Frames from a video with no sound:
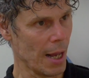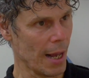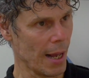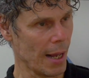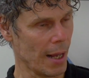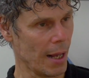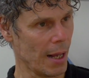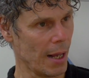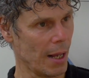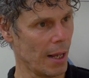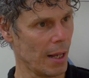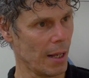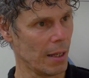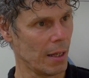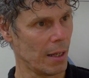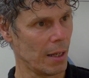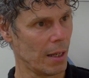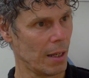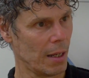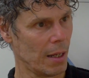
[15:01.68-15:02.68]
Uh,
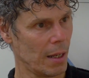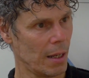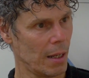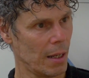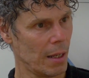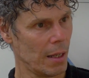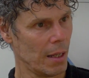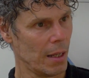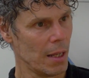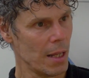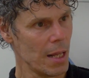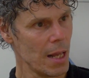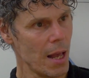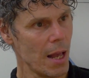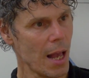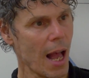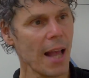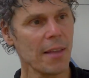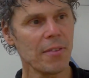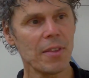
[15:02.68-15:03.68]

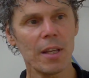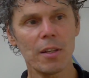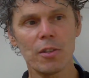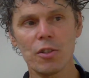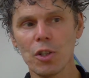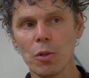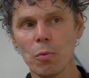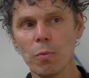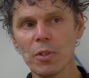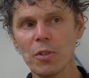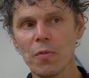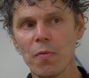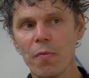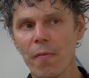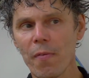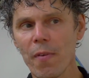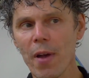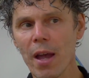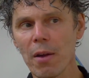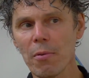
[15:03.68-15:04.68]
I think Gill was
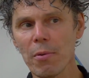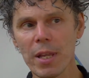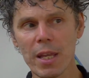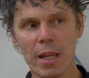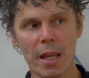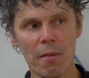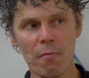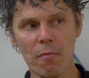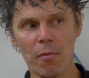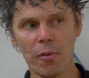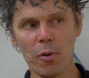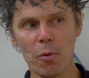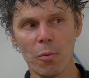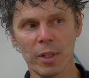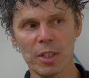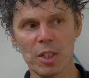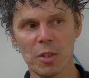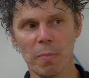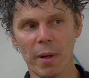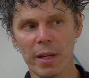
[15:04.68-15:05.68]
very
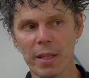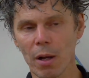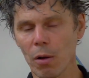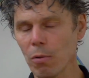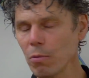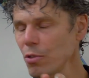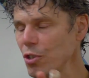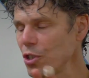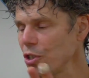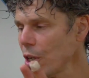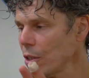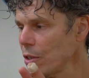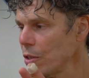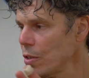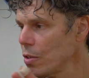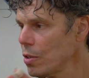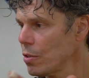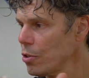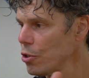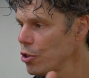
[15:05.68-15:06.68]
influenced by the whole
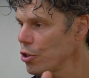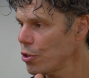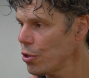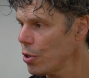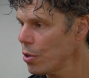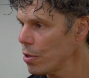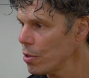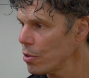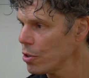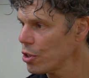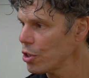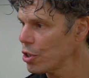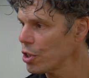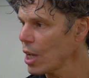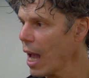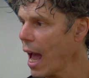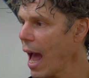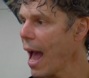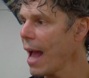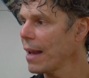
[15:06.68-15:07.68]
Judson Church
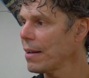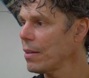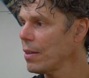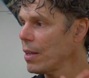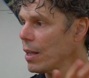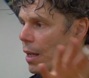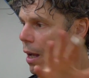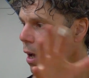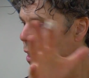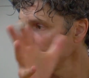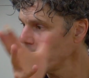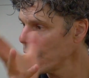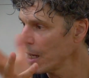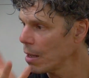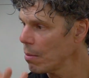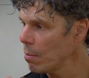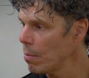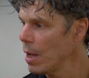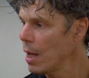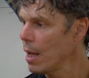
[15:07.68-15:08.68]
and the
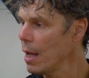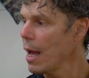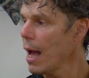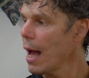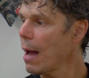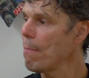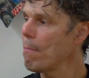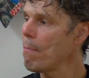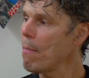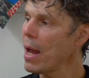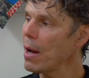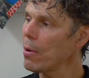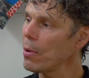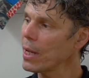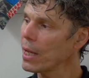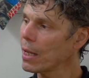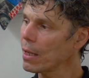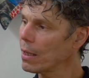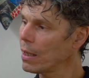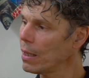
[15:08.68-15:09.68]
Cunningham
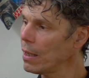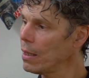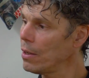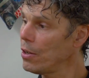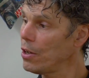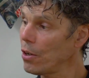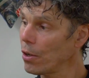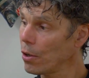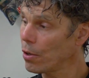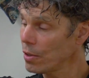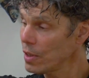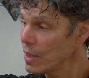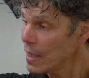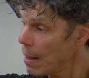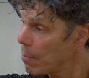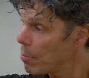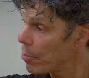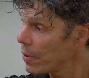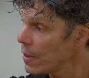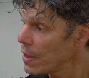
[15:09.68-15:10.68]
American
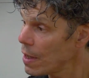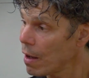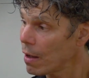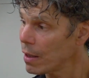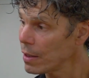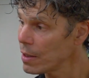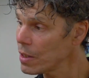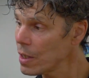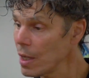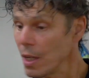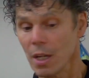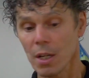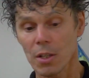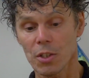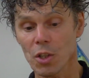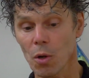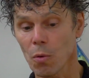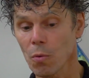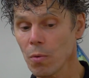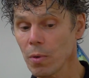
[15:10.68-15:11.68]
contemporary dance. Mm-hmm.
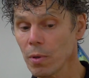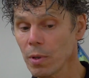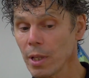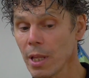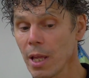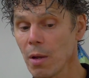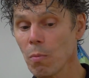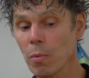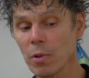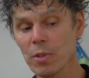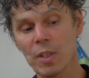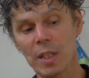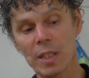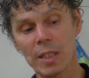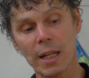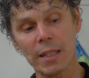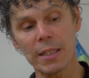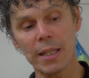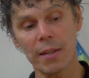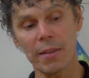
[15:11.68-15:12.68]
So it was this
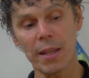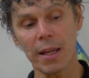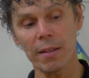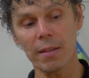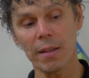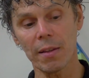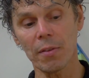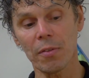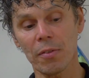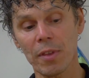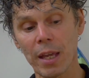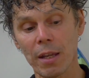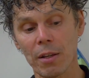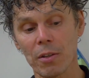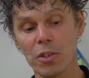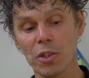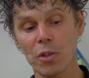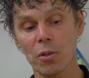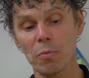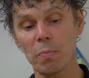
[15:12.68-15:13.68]
idea that
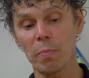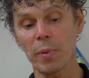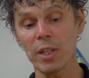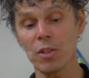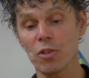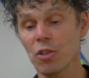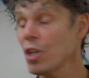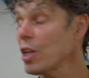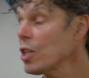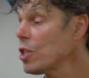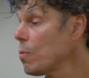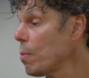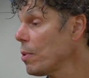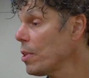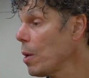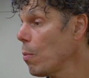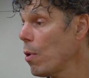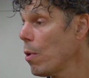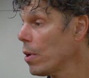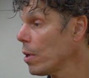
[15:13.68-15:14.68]
things could be just what
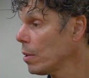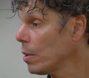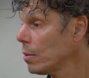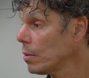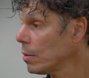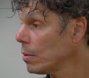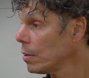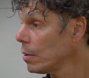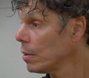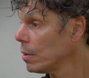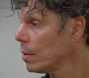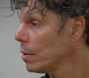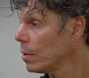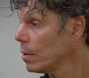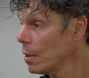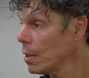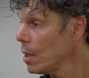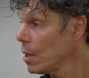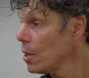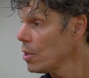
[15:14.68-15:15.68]
they were. Mm-hmm.
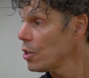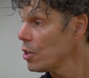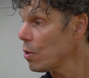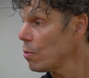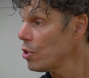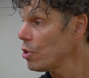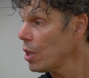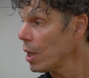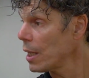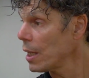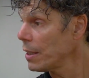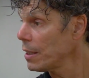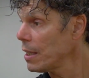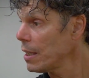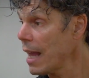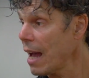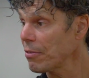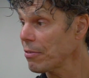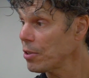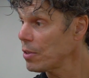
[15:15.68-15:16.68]
So mm-hmm. juggling
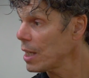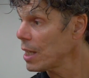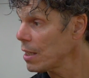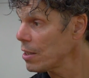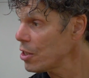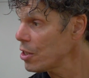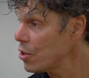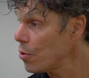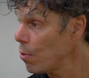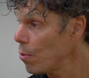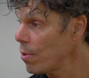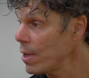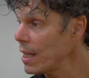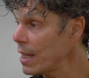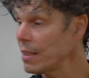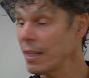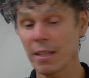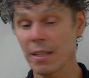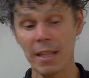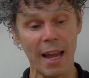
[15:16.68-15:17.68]
didn't have to tell a story,
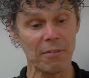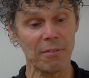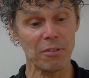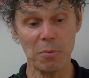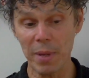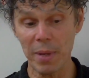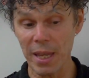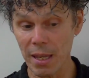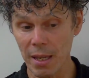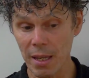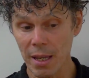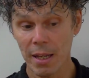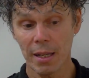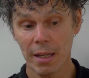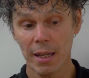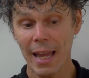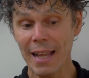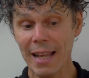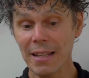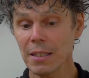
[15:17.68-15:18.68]
it didn't have to be
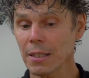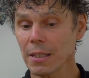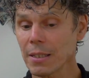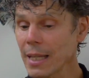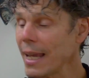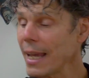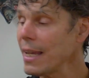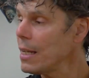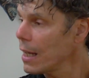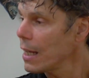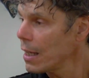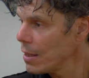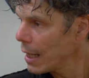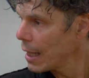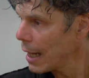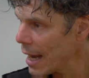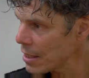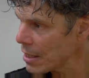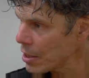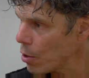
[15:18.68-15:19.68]
entertaining in the
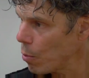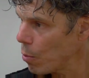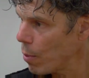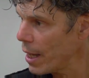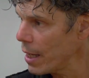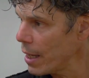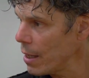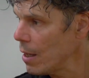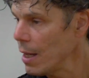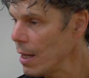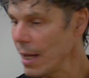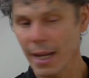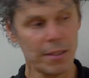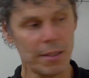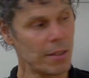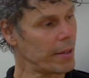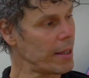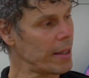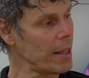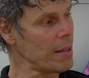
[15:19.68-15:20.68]
classical way. Like
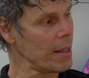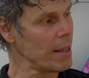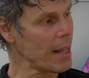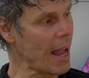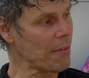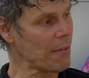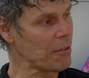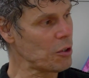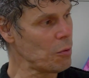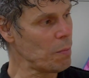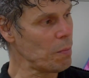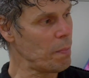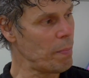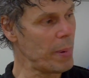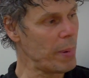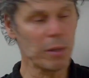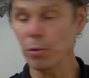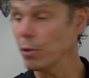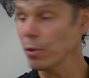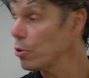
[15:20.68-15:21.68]
it didn't have to yeah.
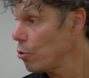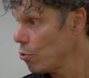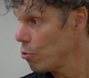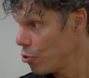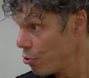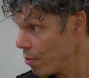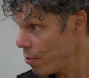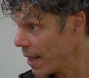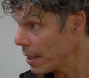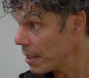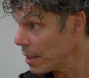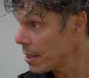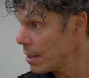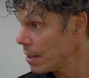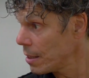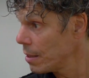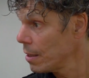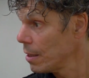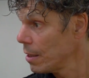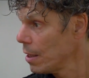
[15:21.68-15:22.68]
build to
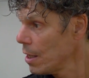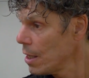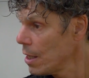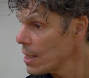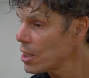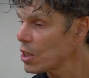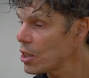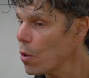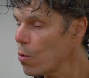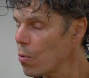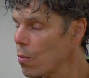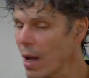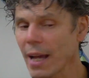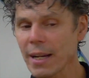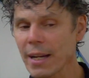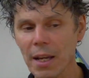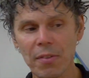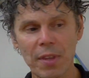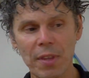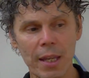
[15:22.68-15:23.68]
tricks. Yeah. So,
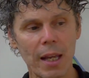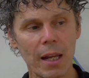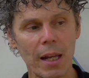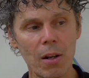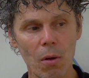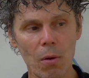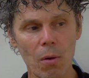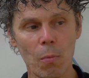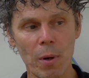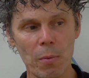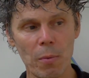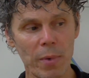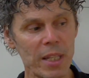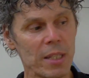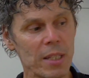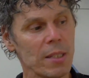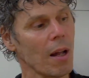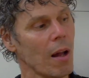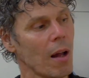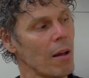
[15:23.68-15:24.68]
and I think a lot when we
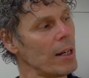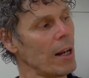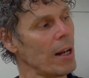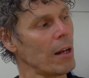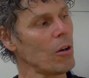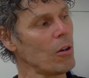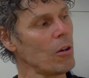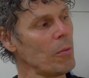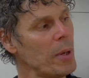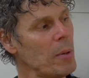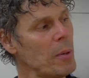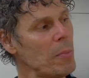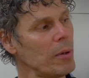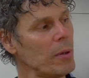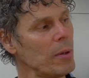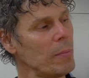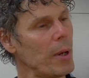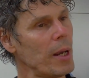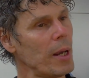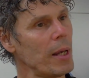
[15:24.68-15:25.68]
started, a lot of
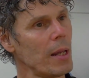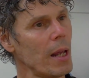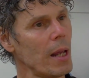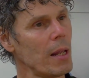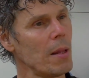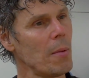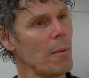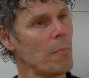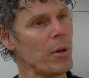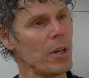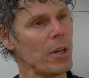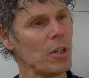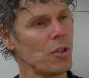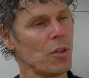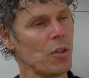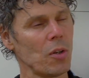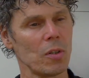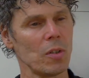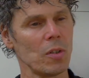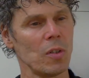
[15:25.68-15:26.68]
people uh, in the British
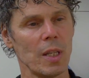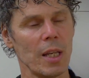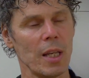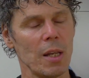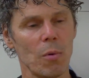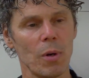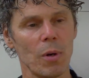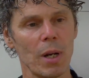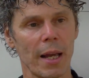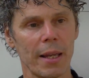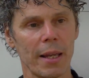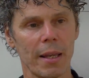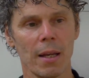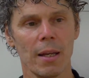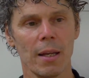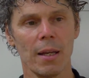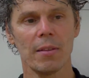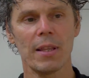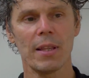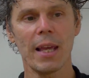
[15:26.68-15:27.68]
circus scene were like,
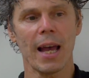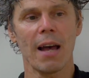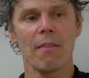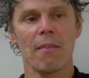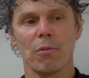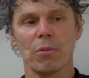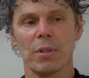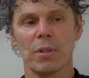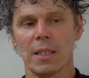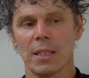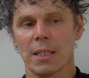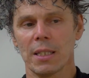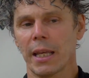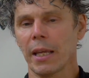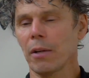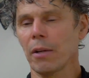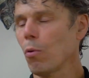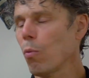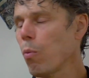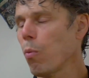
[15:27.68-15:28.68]
they have all this
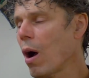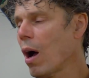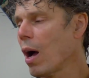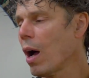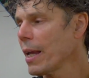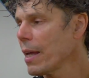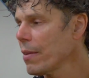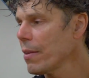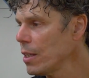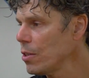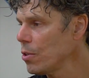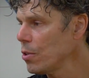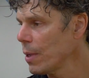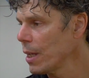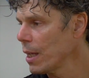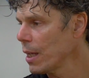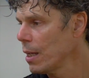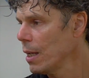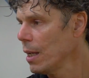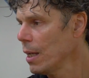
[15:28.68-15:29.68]
skill. Why are they
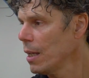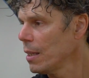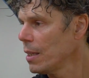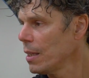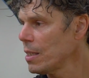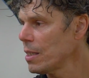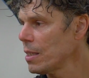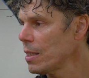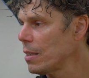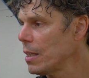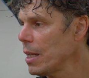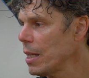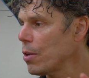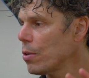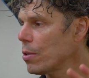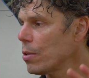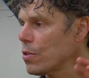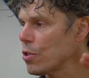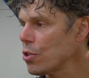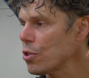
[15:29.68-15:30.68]
doing this
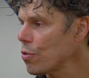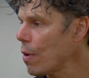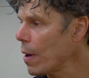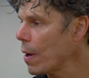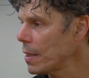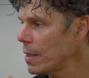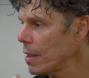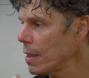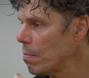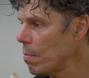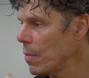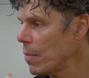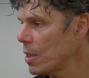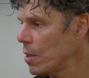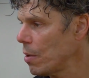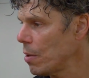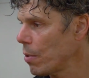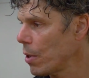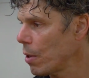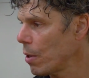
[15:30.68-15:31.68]
deconstructed
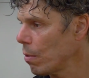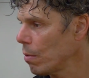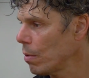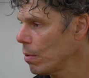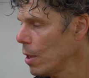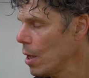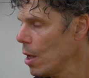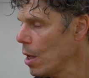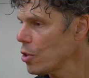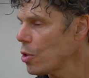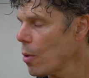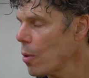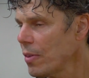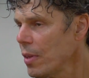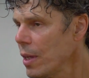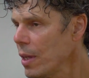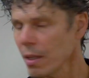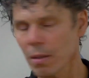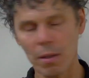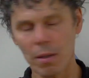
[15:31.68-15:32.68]
material? Mm -hmm. So I
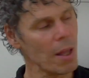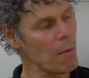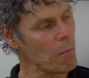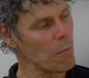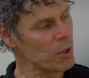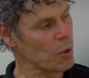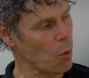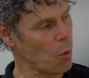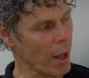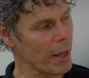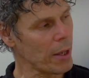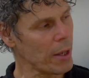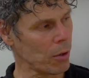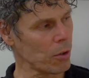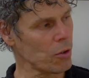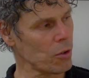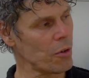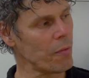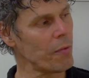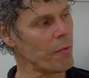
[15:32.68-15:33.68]
think it was quite
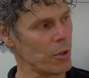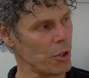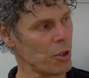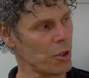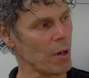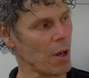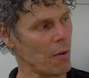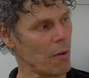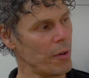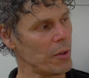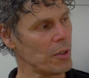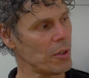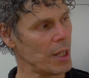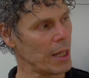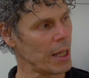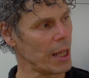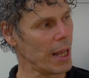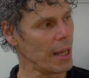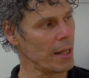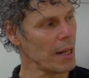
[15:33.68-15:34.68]
controversial our first
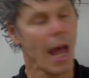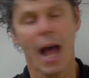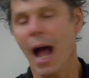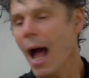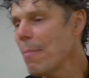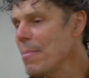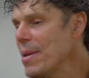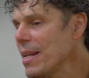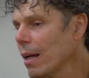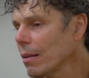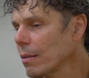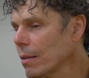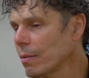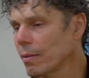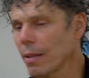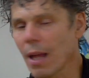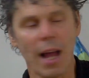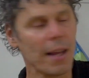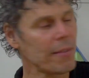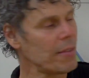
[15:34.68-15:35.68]
decade. I mean, I
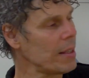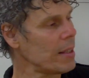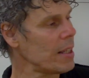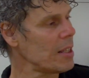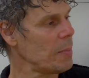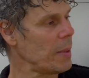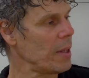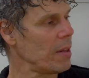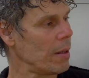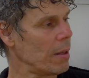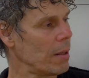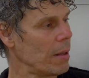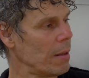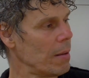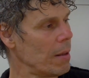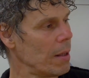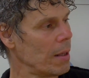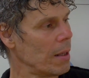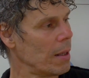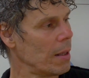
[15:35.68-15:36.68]
I think there's been
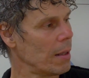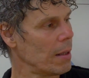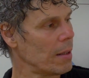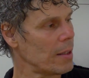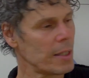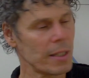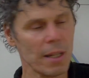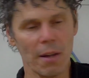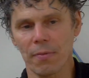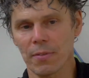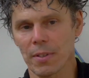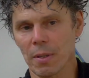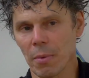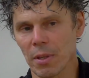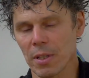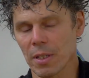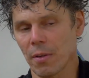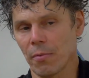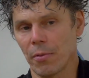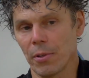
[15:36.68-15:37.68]
stuff. Some
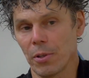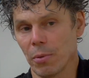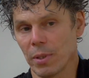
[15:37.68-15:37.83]
of the stuff we